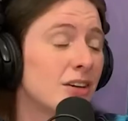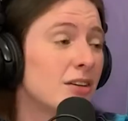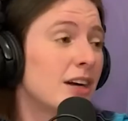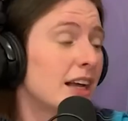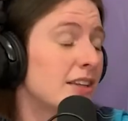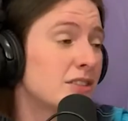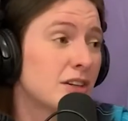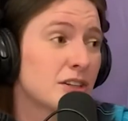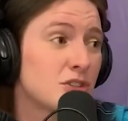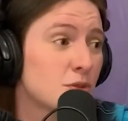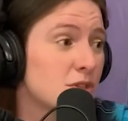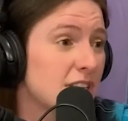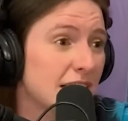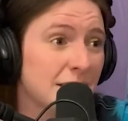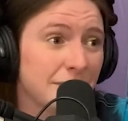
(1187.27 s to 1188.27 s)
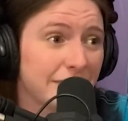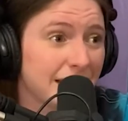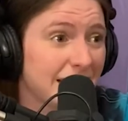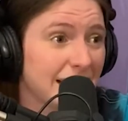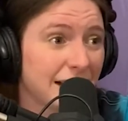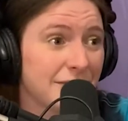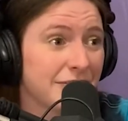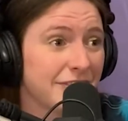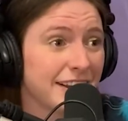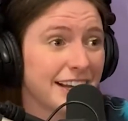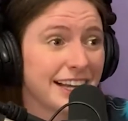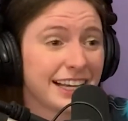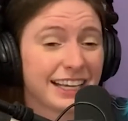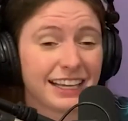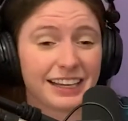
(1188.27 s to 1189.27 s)
as long as you tip me,
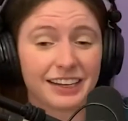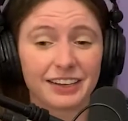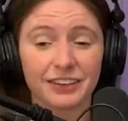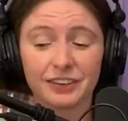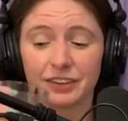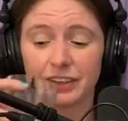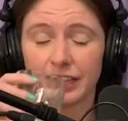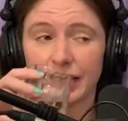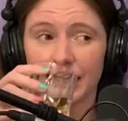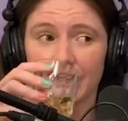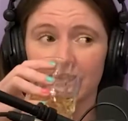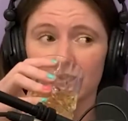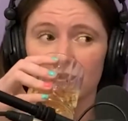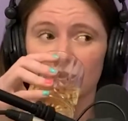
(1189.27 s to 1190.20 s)
I'm fine. Yes.